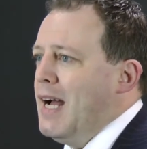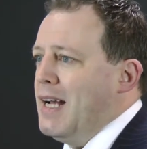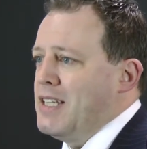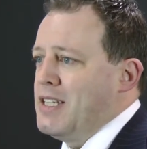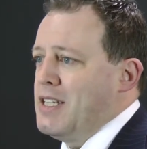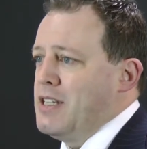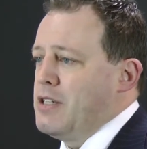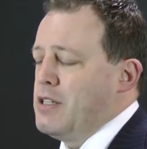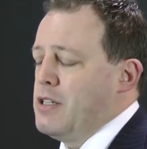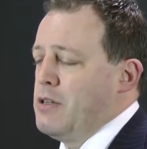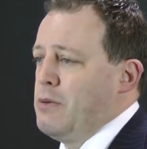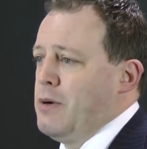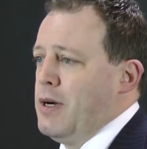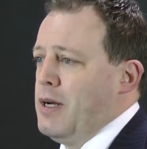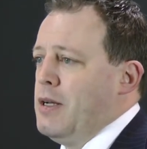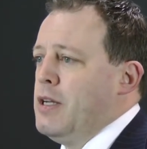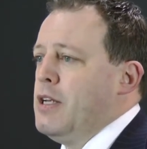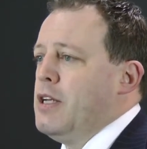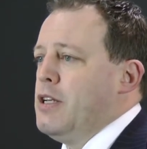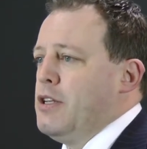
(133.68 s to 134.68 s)
access
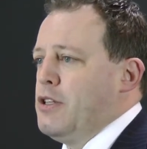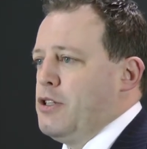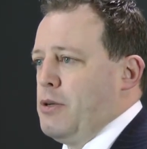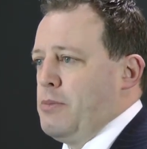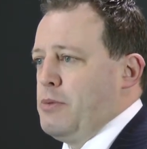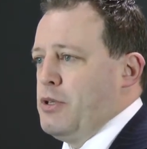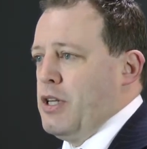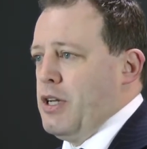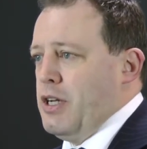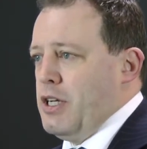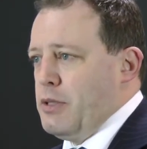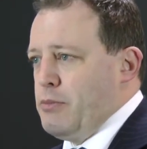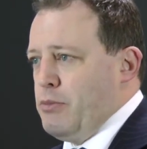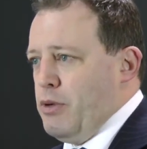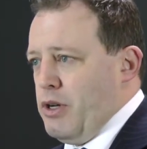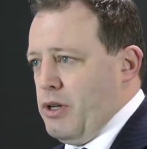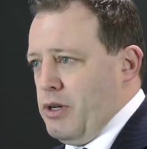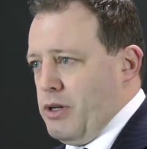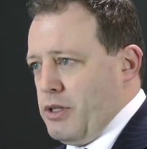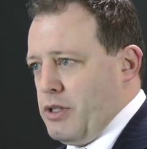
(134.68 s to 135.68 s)
to
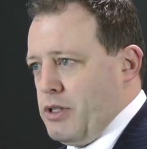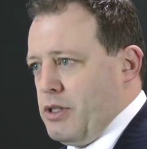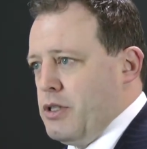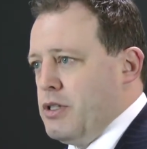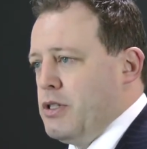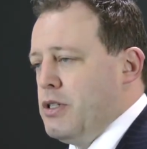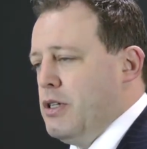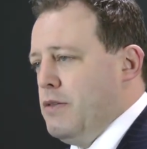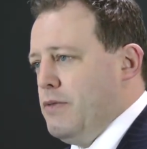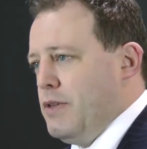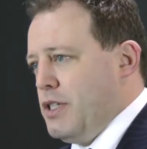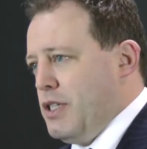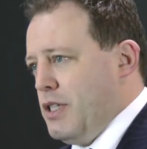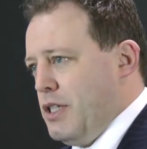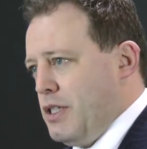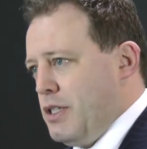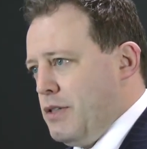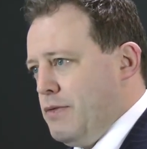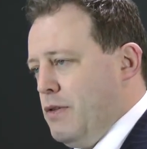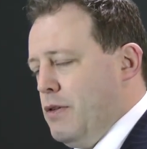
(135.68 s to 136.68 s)
subsidised products,
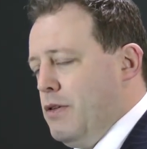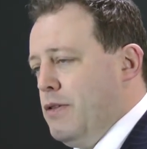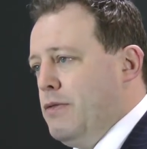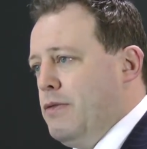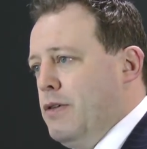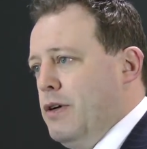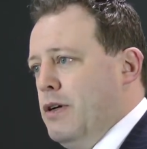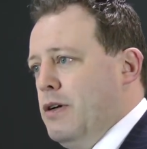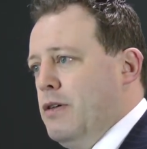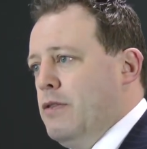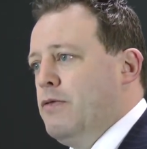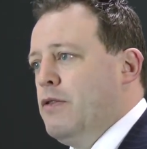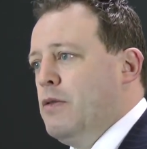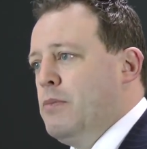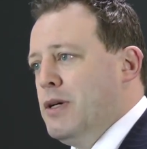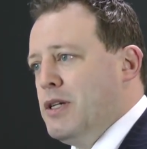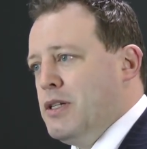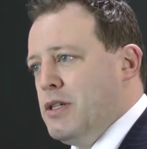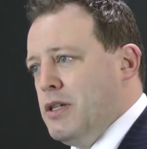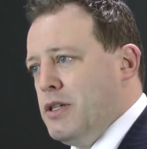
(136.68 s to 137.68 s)
services
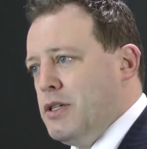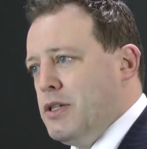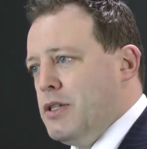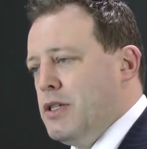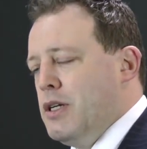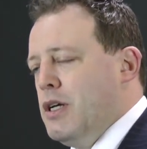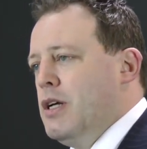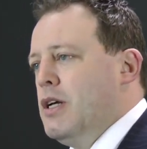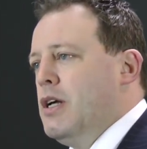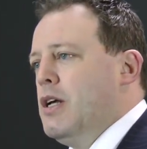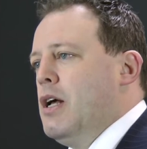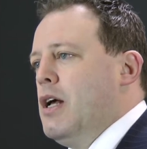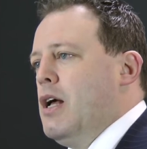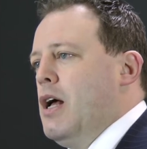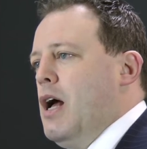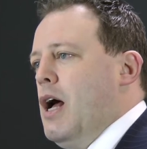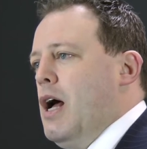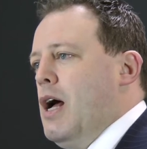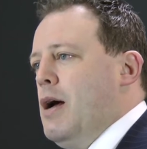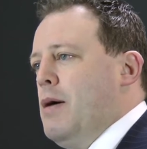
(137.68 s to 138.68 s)
for business,
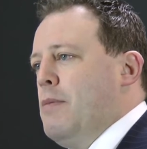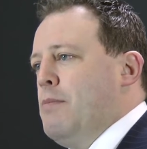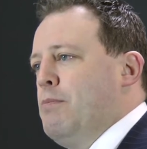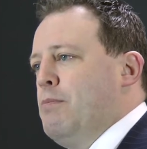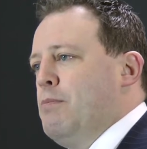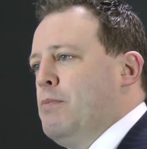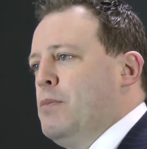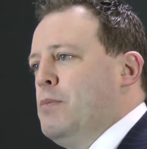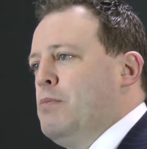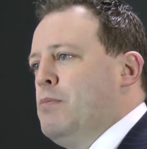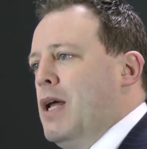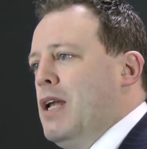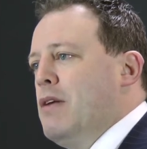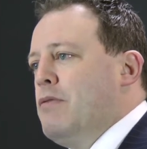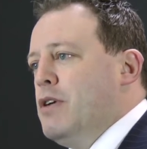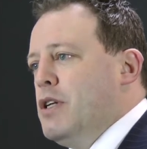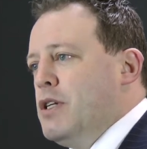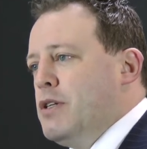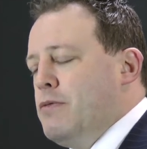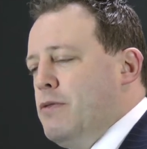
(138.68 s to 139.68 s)

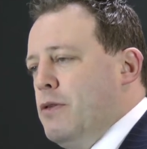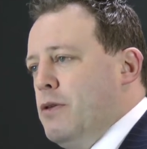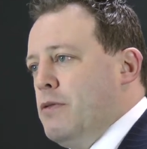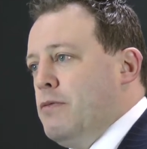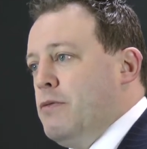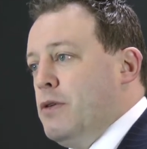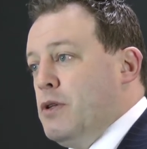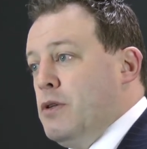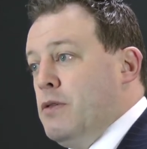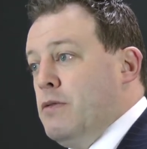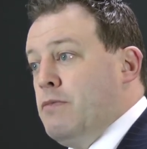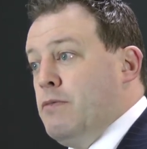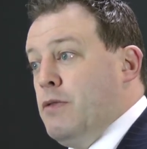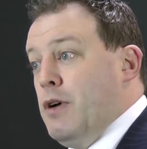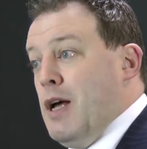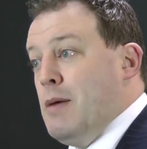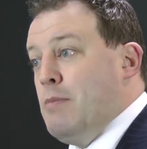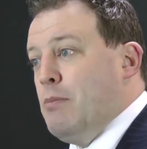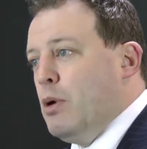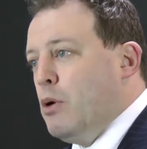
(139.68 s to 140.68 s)
benefits for
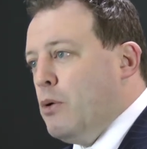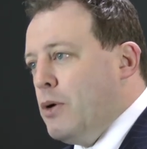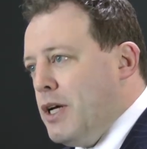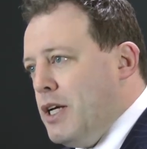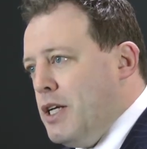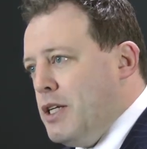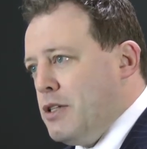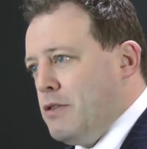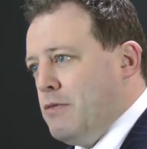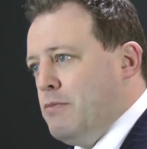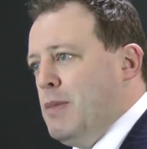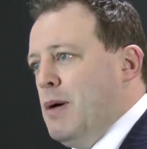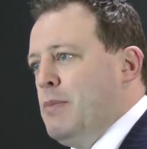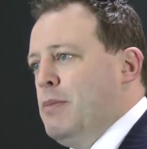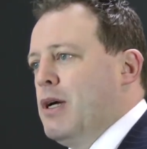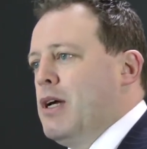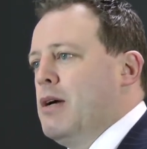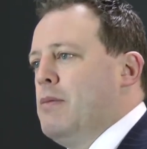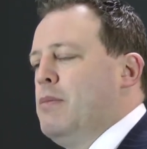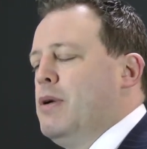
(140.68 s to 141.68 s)
employees of
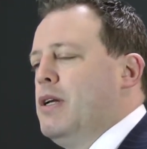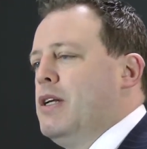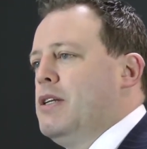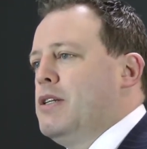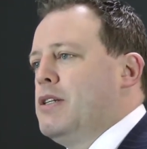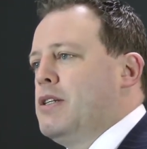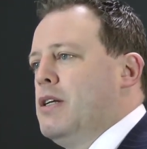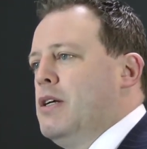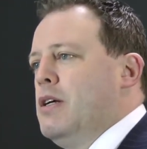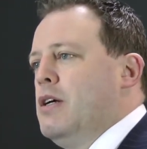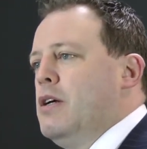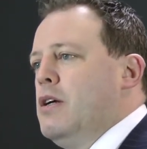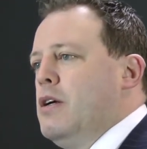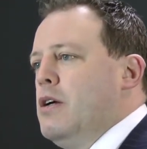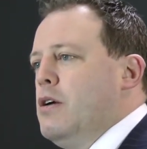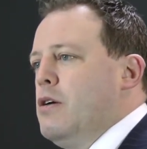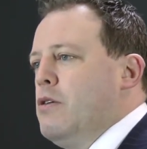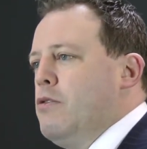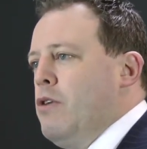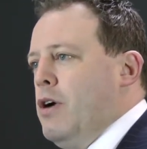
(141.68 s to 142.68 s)
member companies,
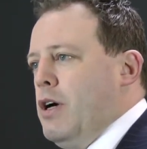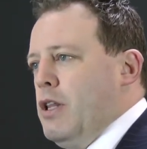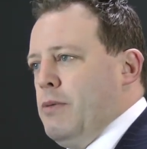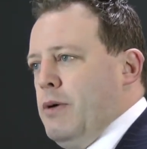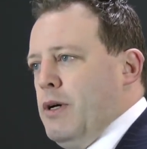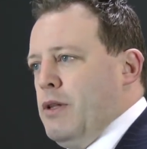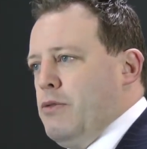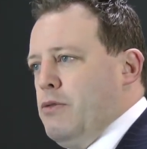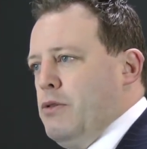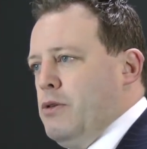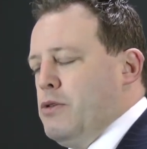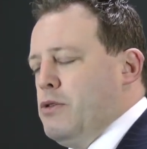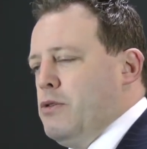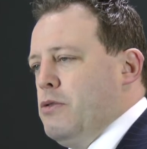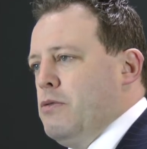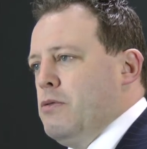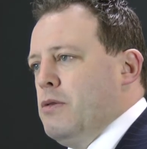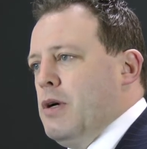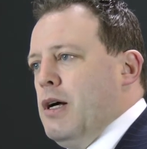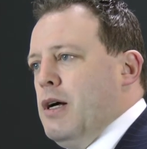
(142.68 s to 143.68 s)
right the way through
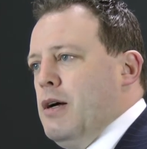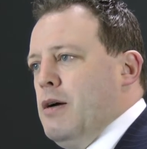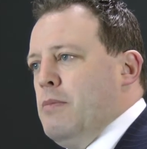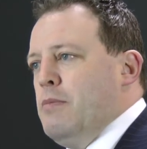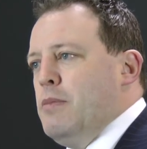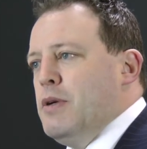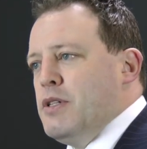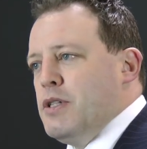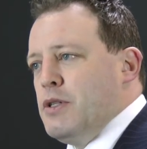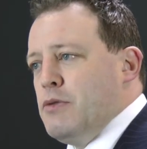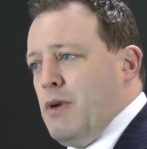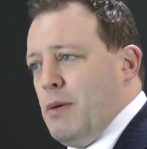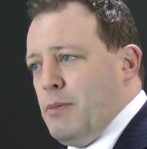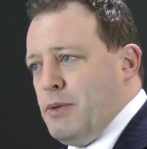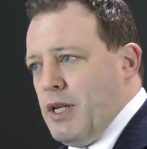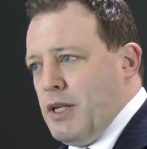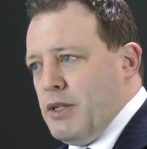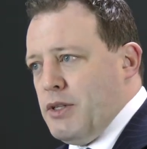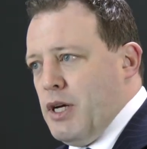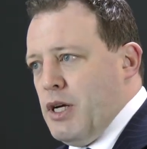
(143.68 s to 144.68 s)
to business
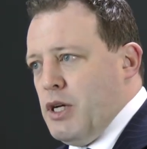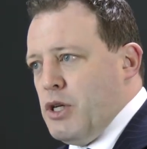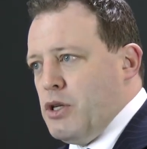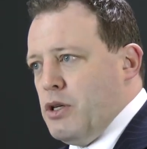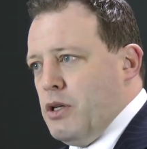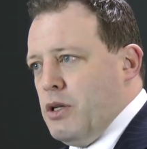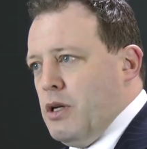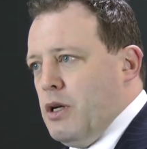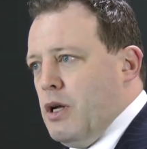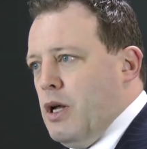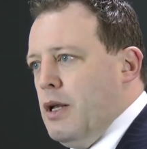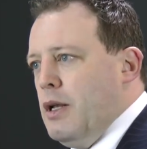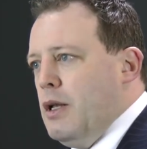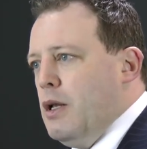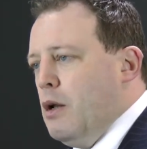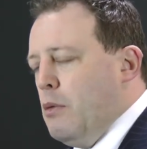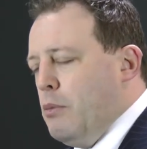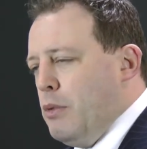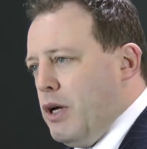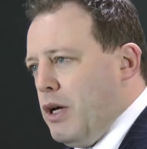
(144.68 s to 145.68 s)
representation,
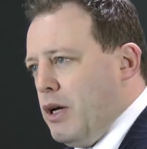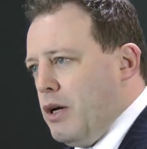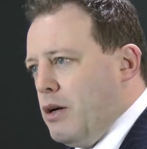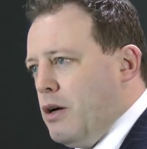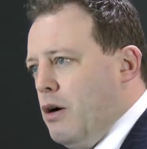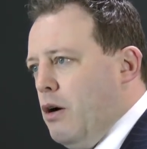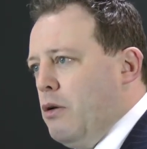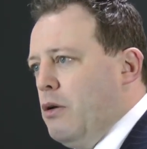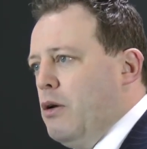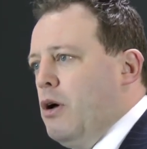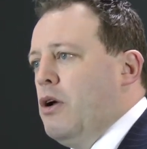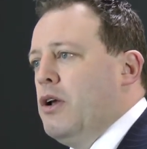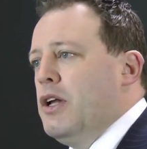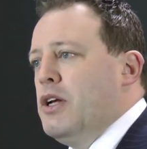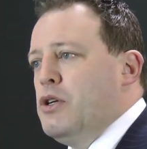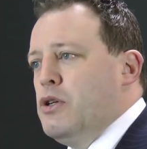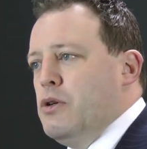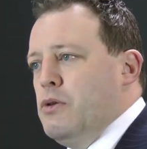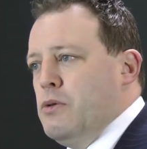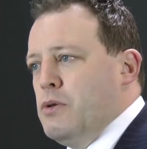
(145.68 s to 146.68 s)
lobbying
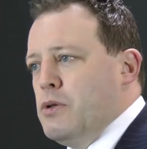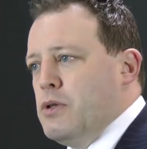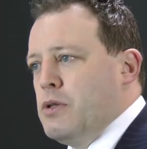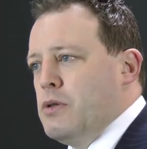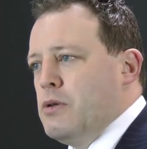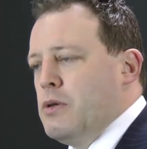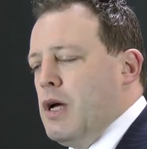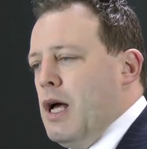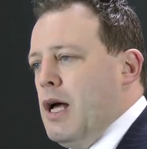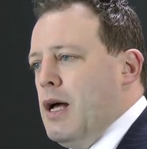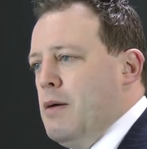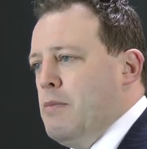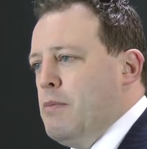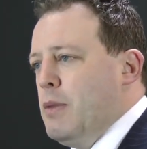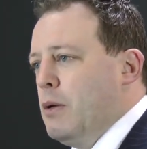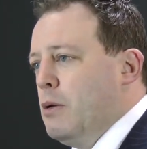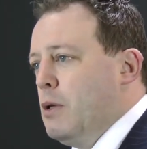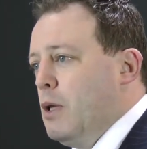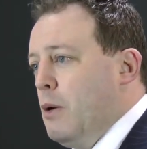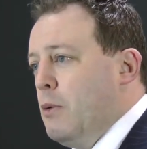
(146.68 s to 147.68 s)
on issues
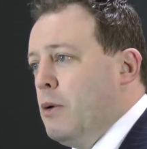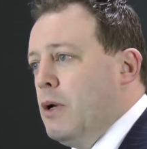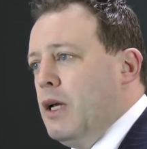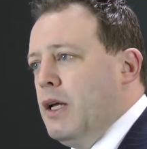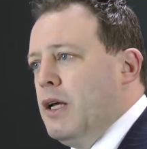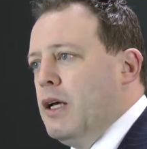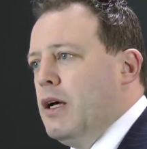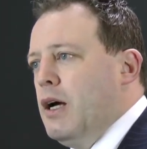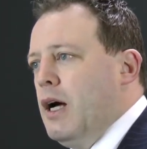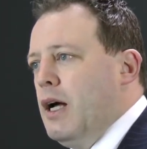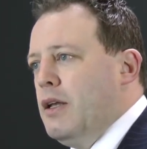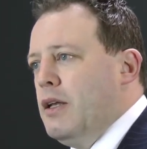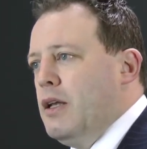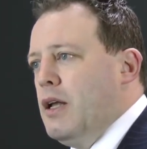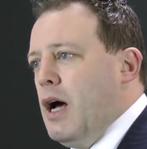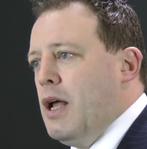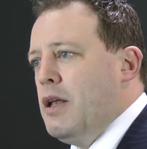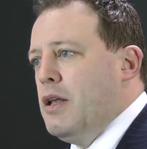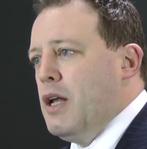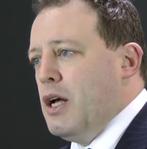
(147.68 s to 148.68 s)
both locally
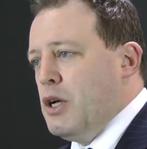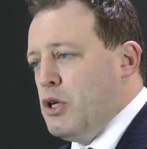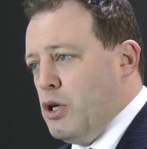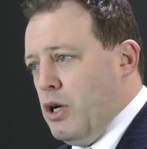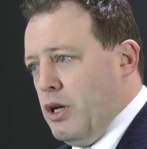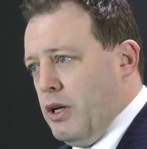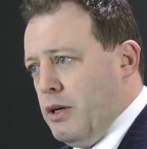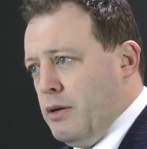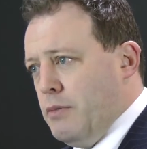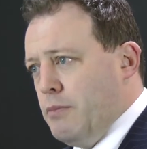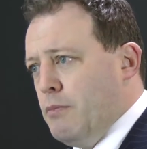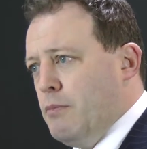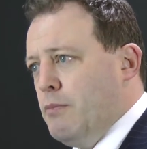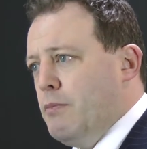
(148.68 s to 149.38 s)
and nationally.